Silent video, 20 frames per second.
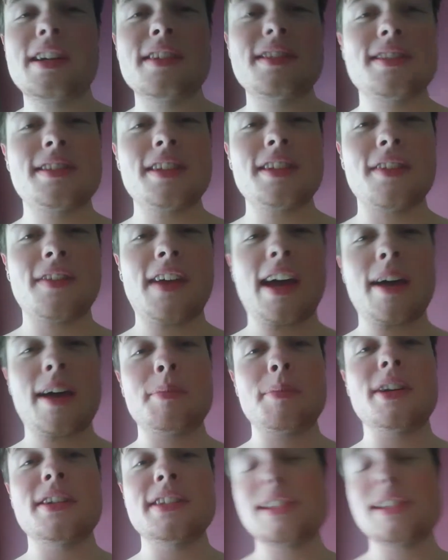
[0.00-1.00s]
stuff happened
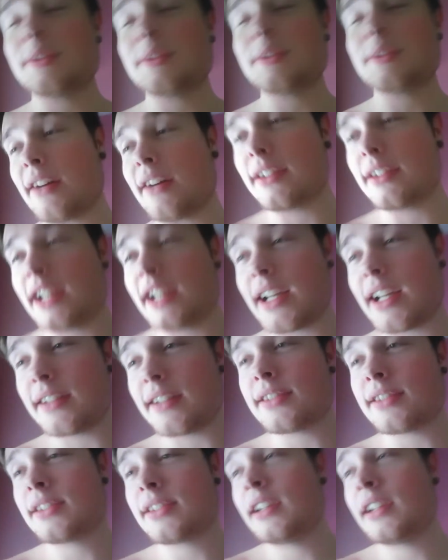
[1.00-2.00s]
on this mountain,
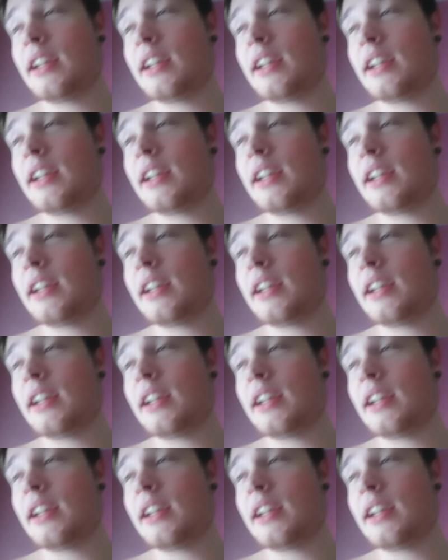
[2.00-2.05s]
guys.